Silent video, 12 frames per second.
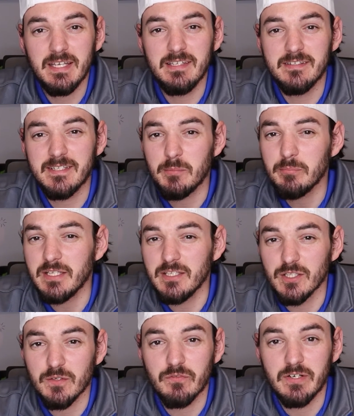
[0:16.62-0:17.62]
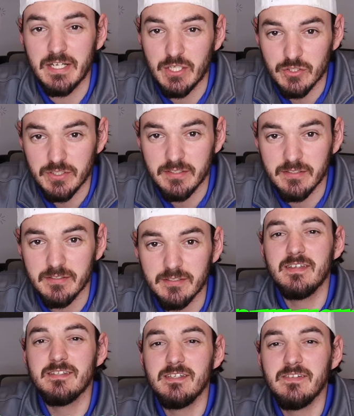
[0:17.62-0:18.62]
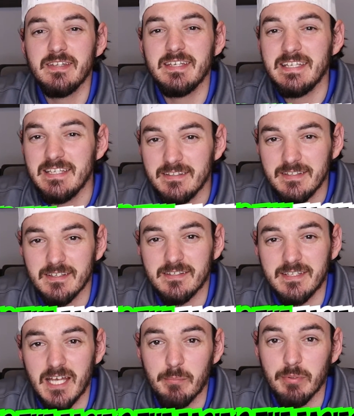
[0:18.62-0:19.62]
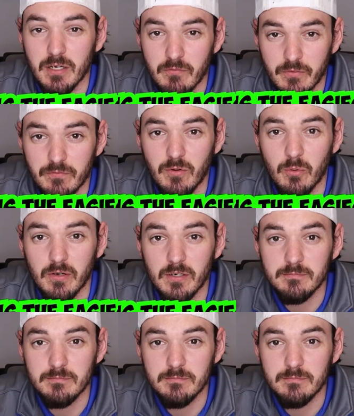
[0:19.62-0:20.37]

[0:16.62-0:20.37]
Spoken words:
and simply look for increases. This is the easiest step of the 4.